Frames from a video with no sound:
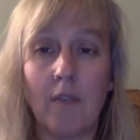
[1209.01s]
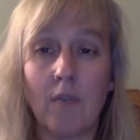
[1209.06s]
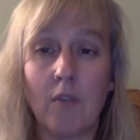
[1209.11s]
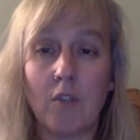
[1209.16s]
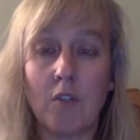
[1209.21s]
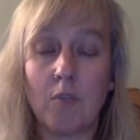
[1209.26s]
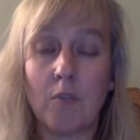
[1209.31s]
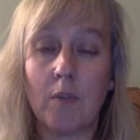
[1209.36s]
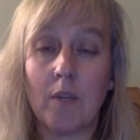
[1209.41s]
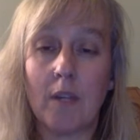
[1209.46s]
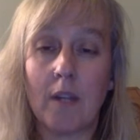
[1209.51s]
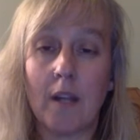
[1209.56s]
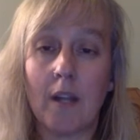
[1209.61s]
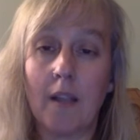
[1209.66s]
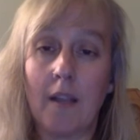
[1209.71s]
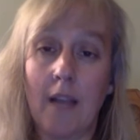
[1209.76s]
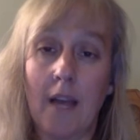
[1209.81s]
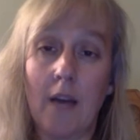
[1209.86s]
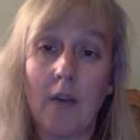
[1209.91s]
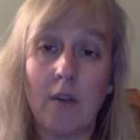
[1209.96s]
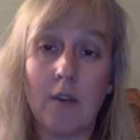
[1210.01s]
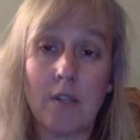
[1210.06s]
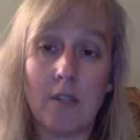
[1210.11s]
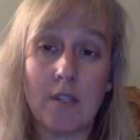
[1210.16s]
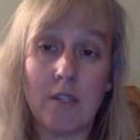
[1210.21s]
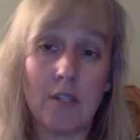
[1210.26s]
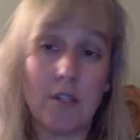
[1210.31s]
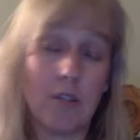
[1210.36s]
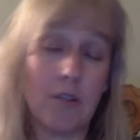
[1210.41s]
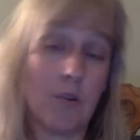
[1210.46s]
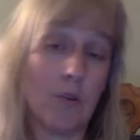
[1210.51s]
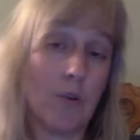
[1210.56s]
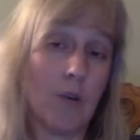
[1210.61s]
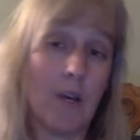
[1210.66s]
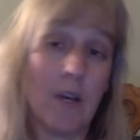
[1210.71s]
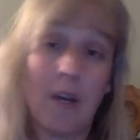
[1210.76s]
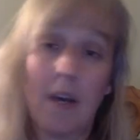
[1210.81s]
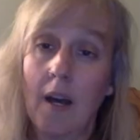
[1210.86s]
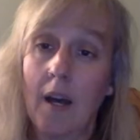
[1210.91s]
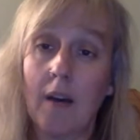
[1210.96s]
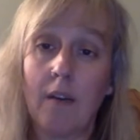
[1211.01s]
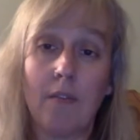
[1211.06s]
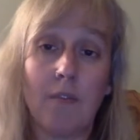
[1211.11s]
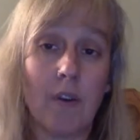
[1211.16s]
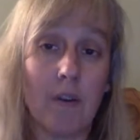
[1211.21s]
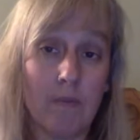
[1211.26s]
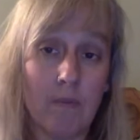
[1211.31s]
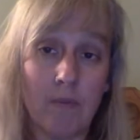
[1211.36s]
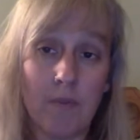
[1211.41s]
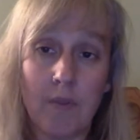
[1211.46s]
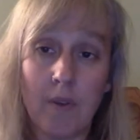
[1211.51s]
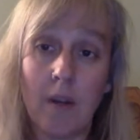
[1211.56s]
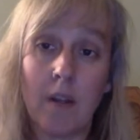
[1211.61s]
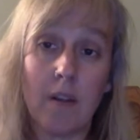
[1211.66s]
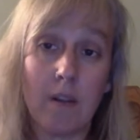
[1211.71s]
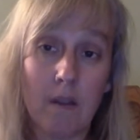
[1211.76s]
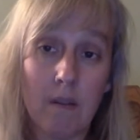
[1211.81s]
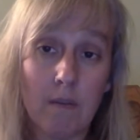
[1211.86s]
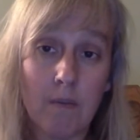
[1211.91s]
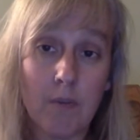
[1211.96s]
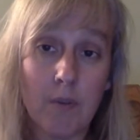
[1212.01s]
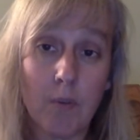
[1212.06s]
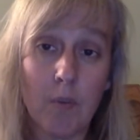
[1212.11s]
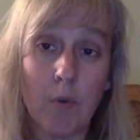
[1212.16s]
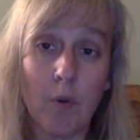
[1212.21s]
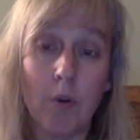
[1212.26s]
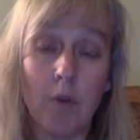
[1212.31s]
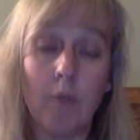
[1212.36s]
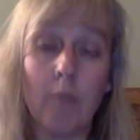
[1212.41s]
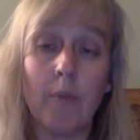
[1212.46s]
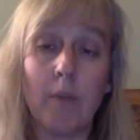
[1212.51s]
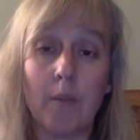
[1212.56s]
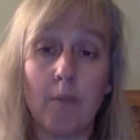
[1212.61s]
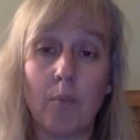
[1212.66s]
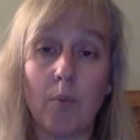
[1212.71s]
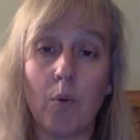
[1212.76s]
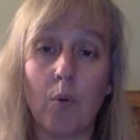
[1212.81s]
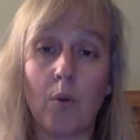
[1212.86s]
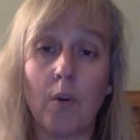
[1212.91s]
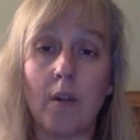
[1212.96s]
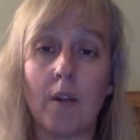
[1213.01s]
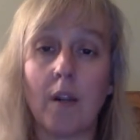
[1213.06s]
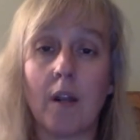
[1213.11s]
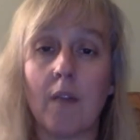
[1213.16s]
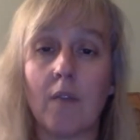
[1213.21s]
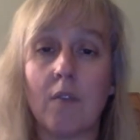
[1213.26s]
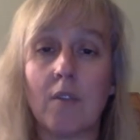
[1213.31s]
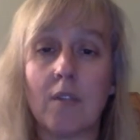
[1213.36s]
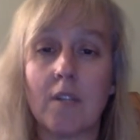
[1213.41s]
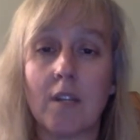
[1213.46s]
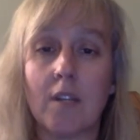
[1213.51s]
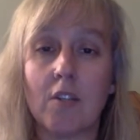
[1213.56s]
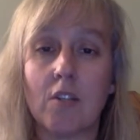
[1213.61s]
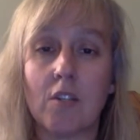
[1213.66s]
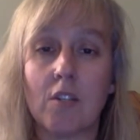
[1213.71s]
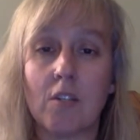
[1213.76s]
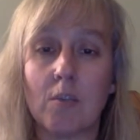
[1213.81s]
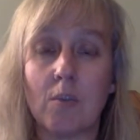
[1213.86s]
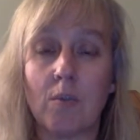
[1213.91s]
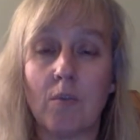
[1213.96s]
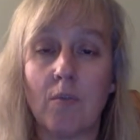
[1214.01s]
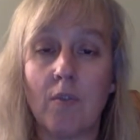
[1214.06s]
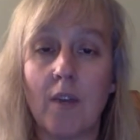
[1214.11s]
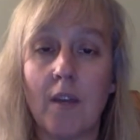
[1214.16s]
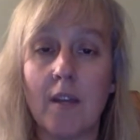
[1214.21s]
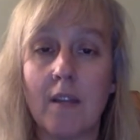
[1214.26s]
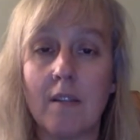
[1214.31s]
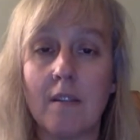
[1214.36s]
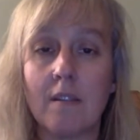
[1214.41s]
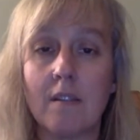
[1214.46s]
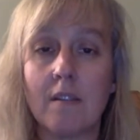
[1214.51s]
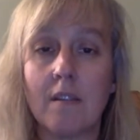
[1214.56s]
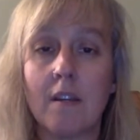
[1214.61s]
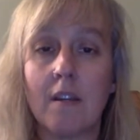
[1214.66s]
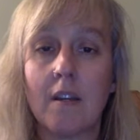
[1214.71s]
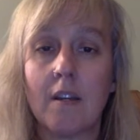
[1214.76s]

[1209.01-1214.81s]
which might allow us to have comf- uncomfortable but important conversations with friends,